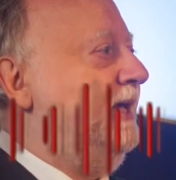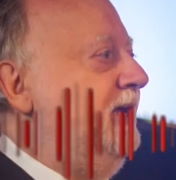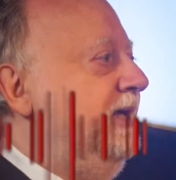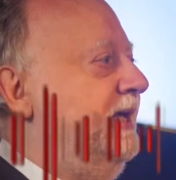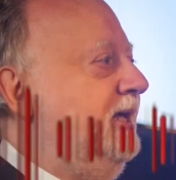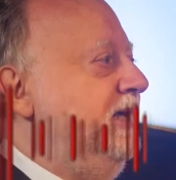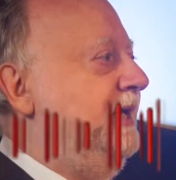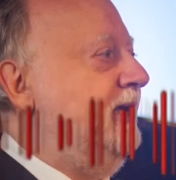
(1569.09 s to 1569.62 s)

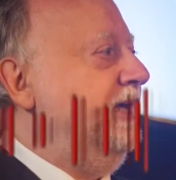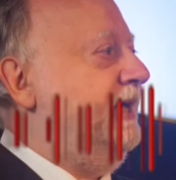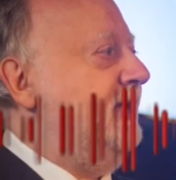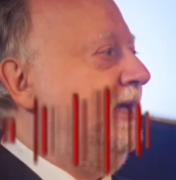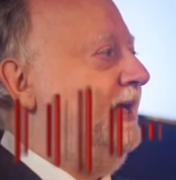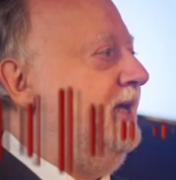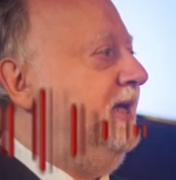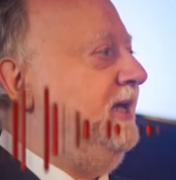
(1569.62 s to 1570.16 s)
The reason
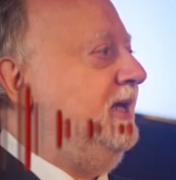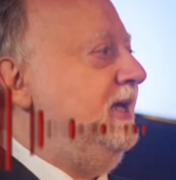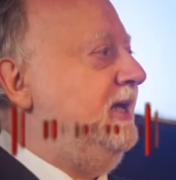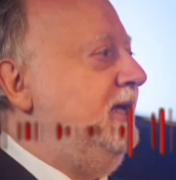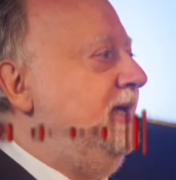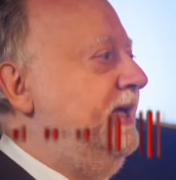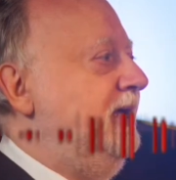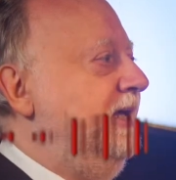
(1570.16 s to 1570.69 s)
being that
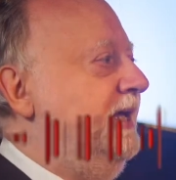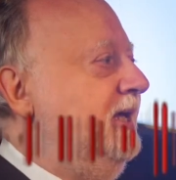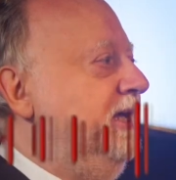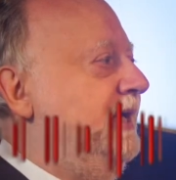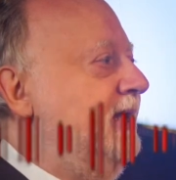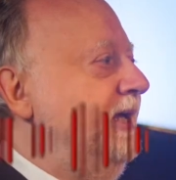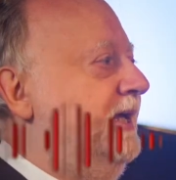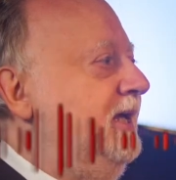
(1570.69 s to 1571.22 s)

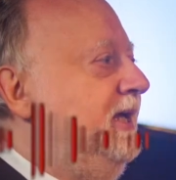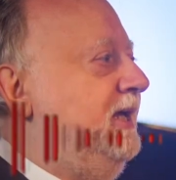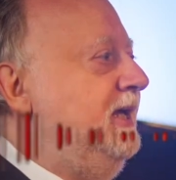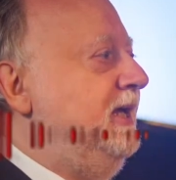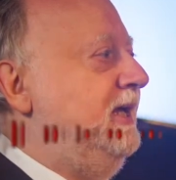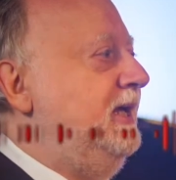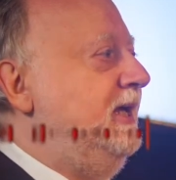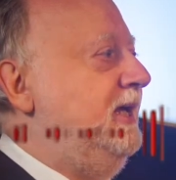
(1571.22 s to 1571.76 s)
when you
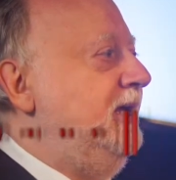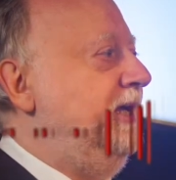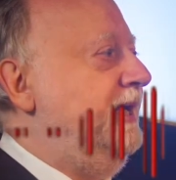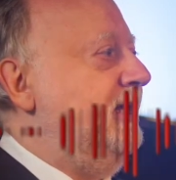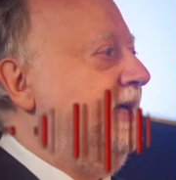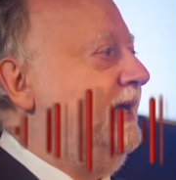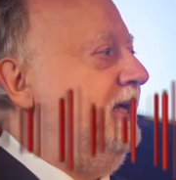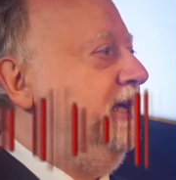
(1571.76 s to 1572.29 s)
use,
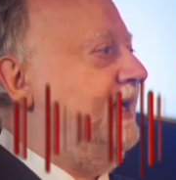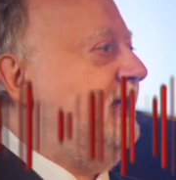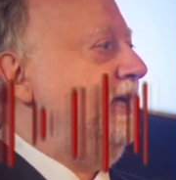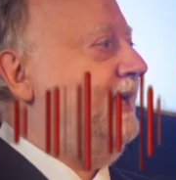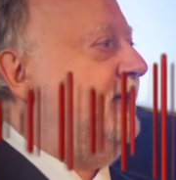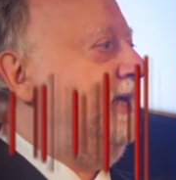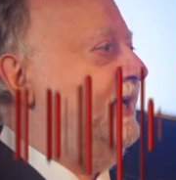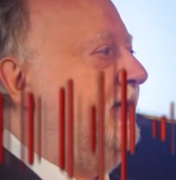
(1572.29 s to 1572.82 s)
I
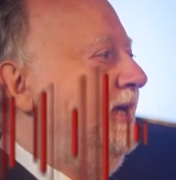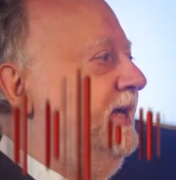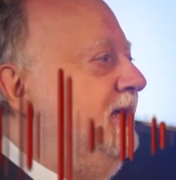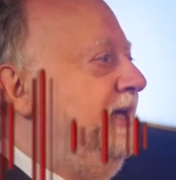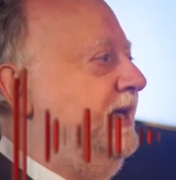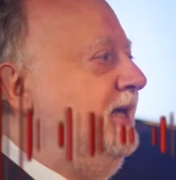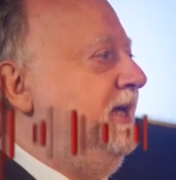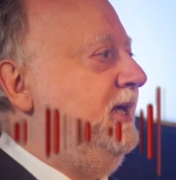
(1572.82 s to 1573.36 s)
would say, the
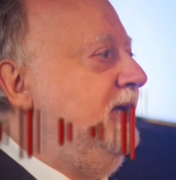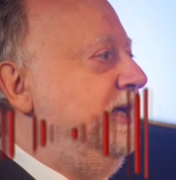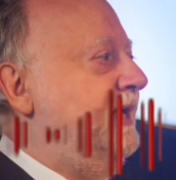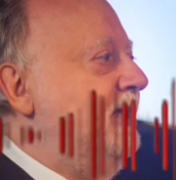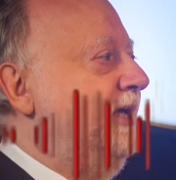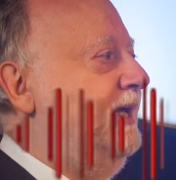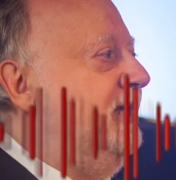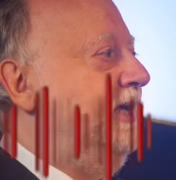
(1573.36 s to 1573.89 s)
PC
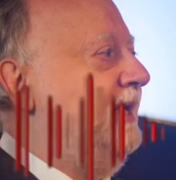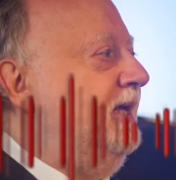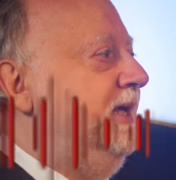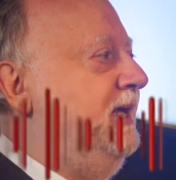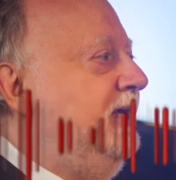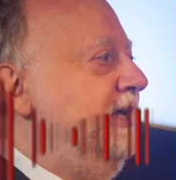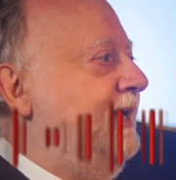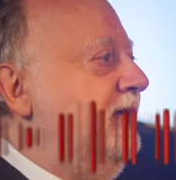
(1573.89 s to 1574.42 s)
type
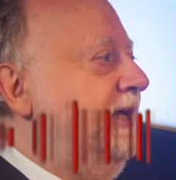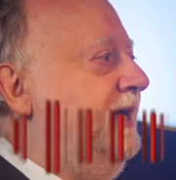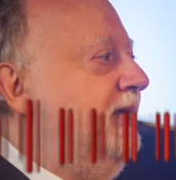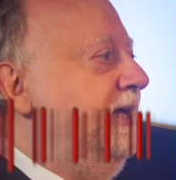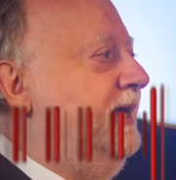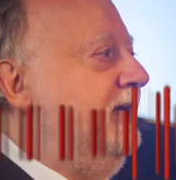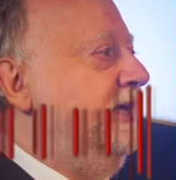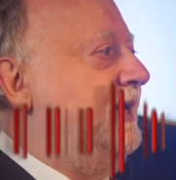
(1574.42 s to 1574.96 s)
electronics, the
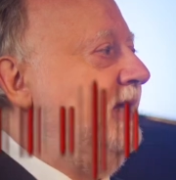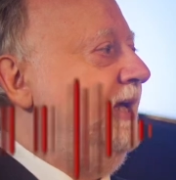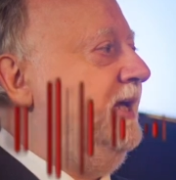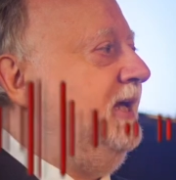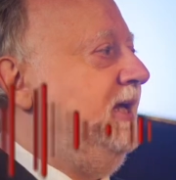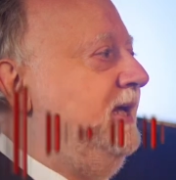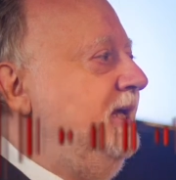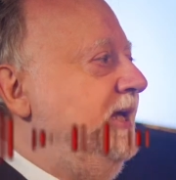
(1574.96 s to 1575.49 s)
CMOS,
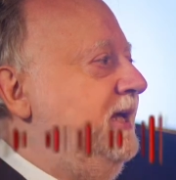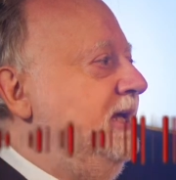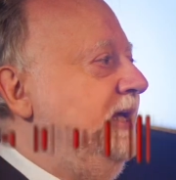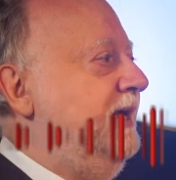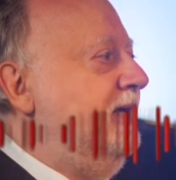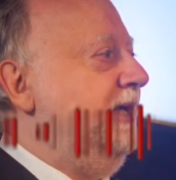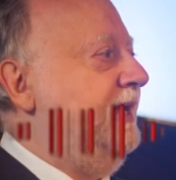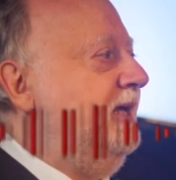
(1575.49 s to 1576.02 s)

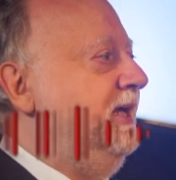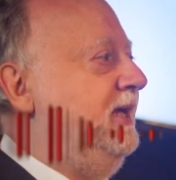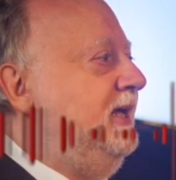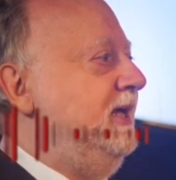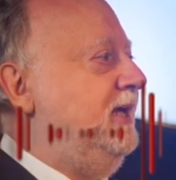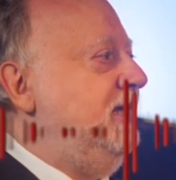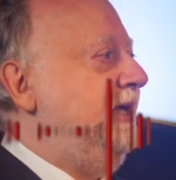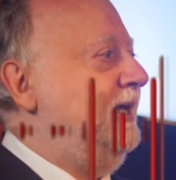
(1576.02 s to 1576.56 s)
the
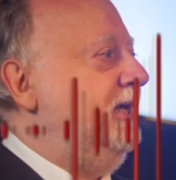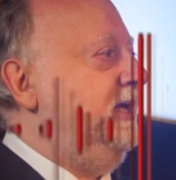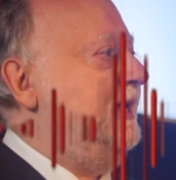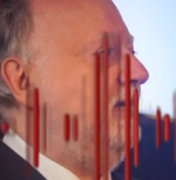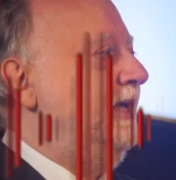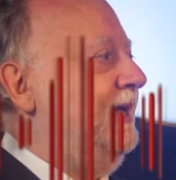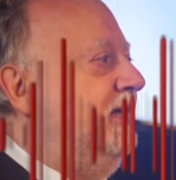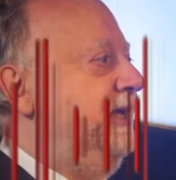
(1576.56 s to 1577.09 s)
neuron
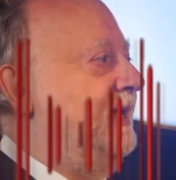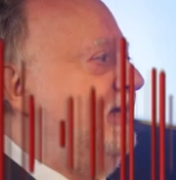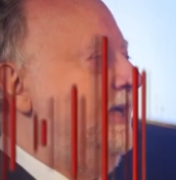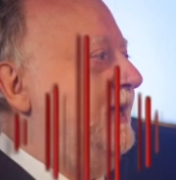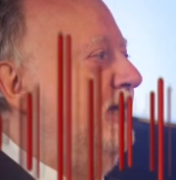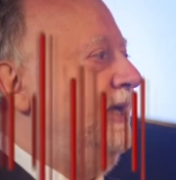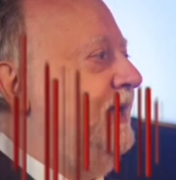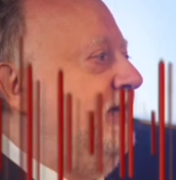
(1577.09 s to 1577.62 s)
and the
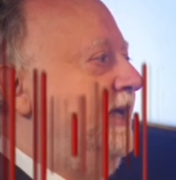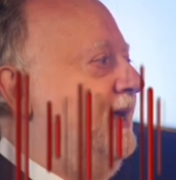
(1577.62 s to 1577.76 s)
synapses